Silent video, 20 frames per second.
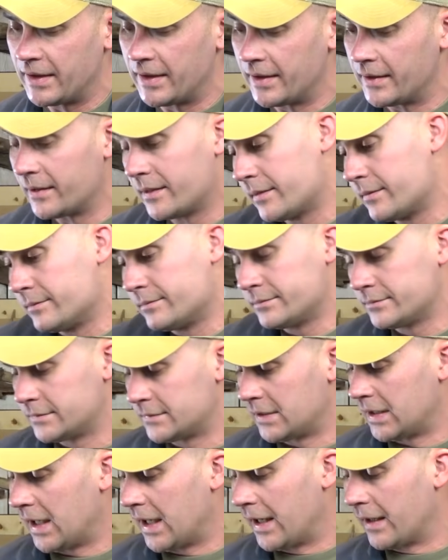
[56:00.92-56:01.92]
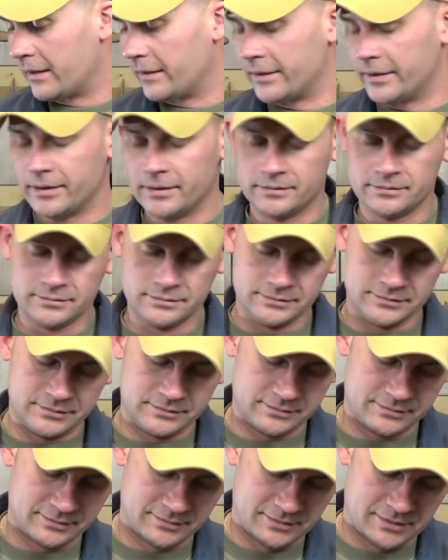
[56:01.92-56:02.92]
that. I don't know.
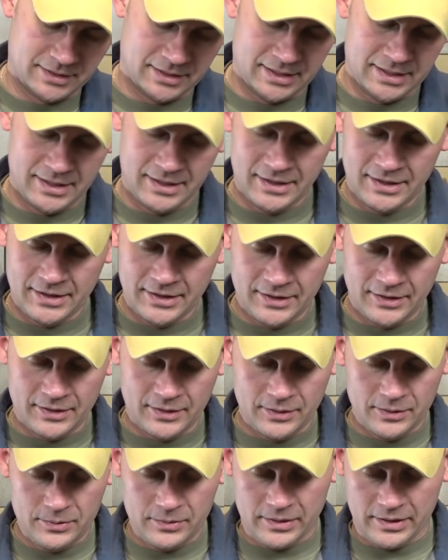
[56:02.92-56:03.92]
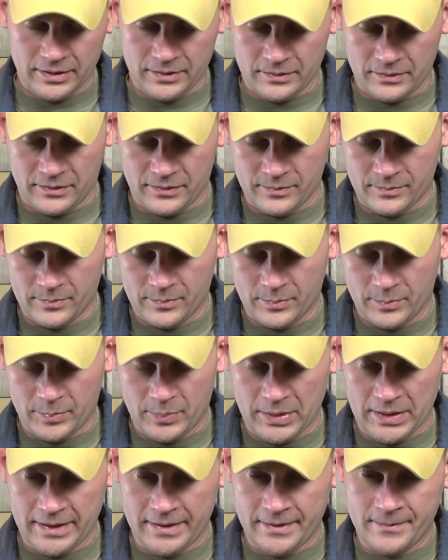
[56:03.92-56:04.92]
Who knows?
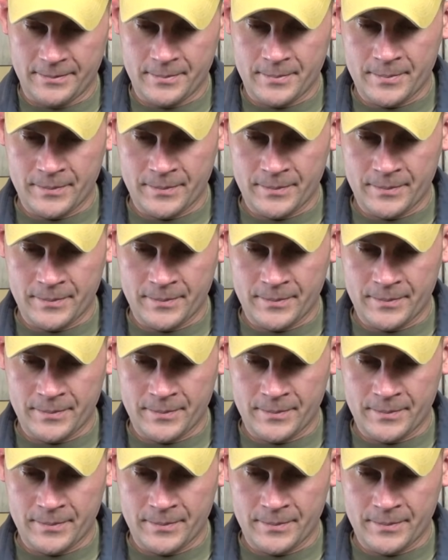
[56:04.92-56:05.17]
But